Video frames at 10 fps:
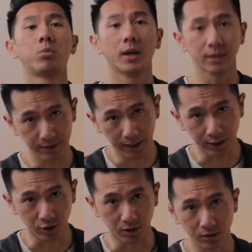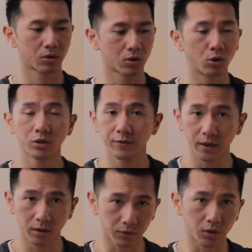presentation, culture
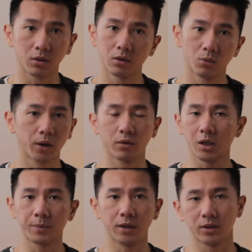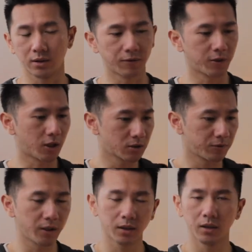fit interview, where you talk about your design
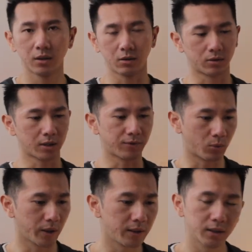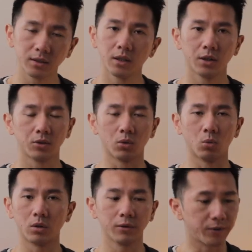philosophy, your self-awareness, your
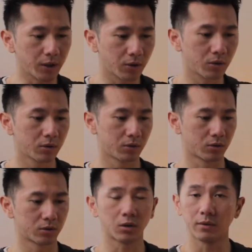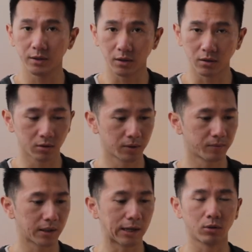worldview, soft skills,
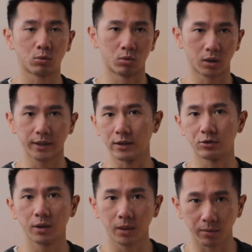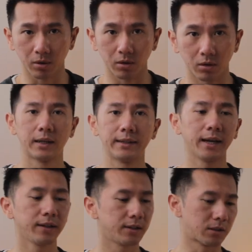how to work and treat people. And
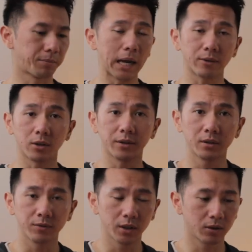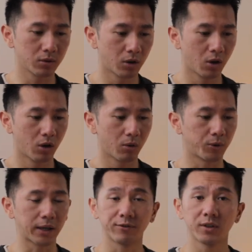then it's the background interview,
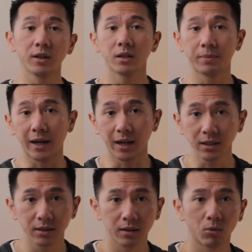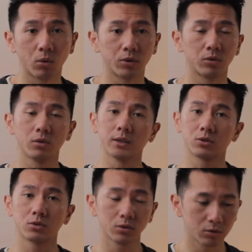what you have done in the past, what you do at
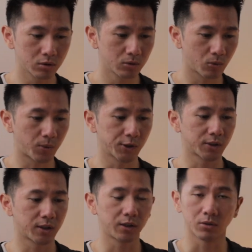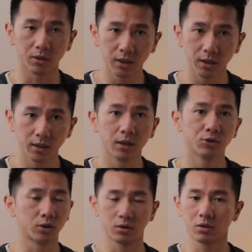school, what projects that you did,
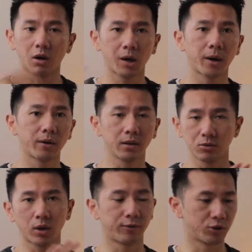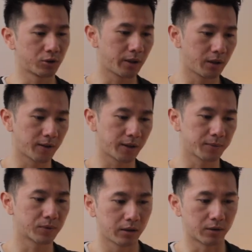just talk about it, don't have to show anything.
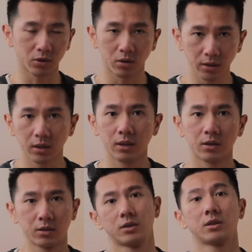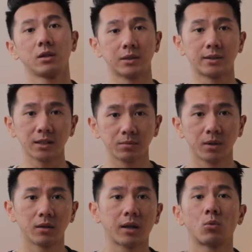And of course, skill
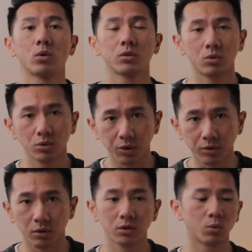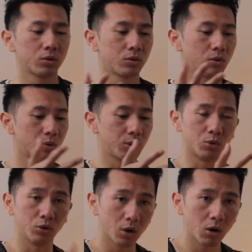assessment, like what tools you use, what tools you
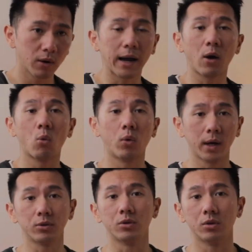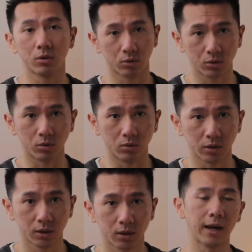know, how well you know those
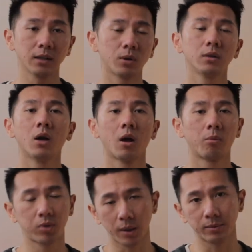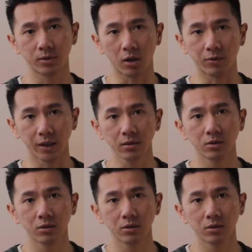tools. Last one, problem solving.